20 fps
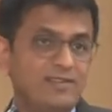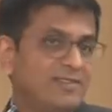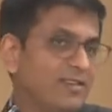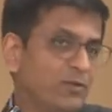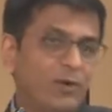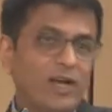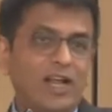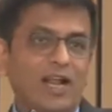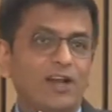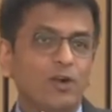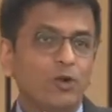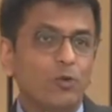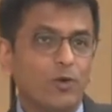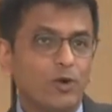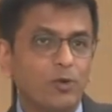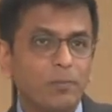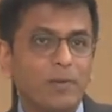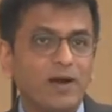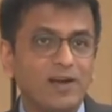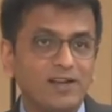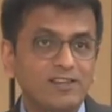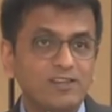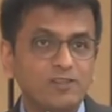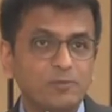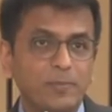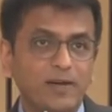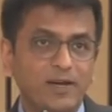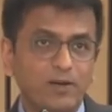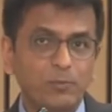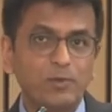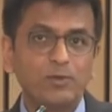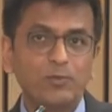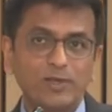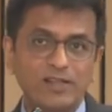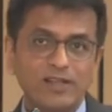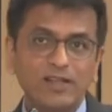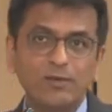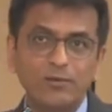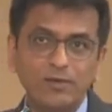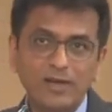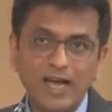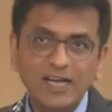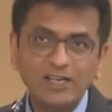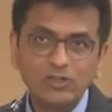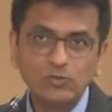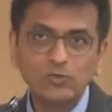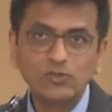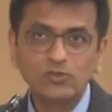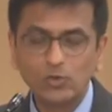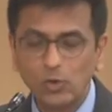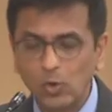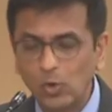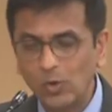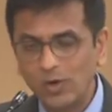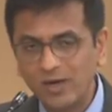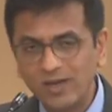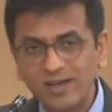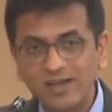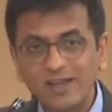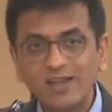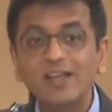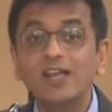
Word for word: He said, Well, I don't want to participate. But when the dice was rolled,